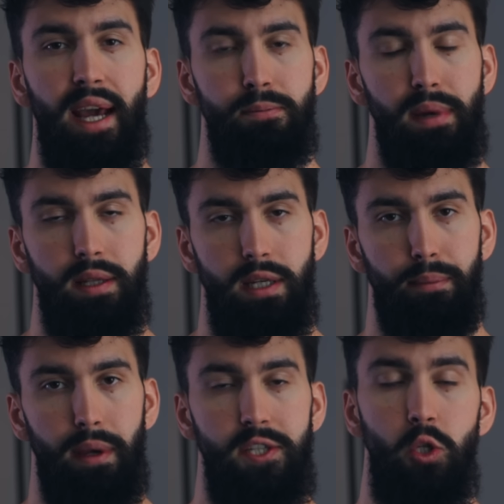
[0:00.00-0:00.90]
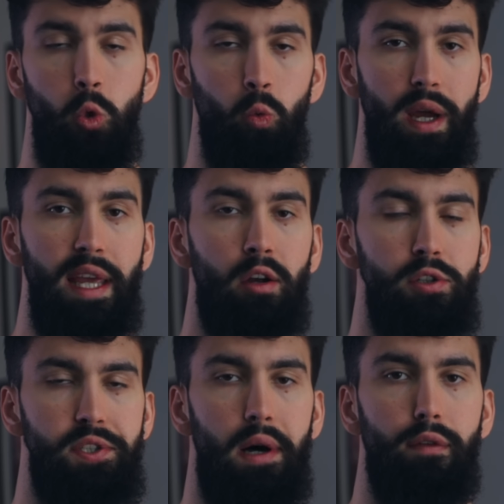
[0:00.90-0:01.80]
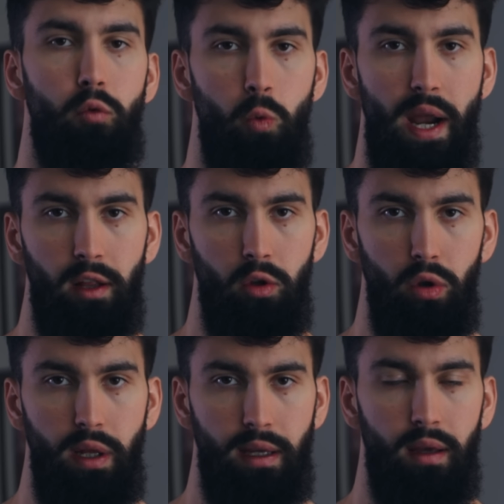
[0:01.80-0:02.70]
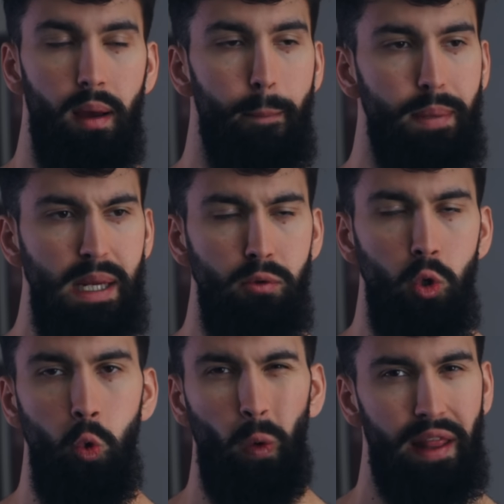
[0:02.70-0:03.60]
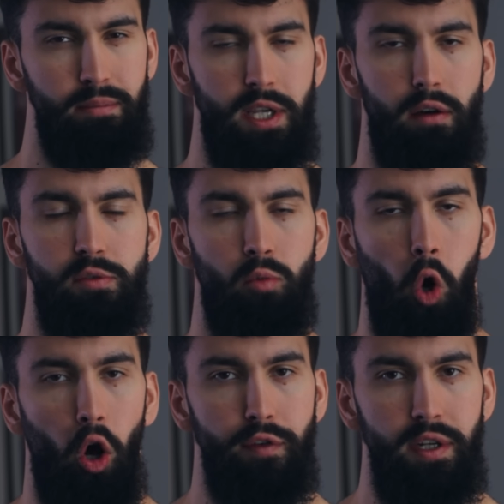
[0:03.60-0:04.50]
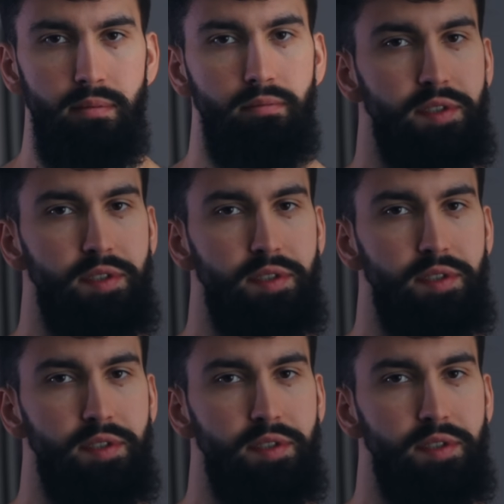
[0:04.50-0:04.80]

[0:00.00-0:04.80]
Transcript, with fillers: next big tip is to weigh yourself regularly. People who weigh themselves more often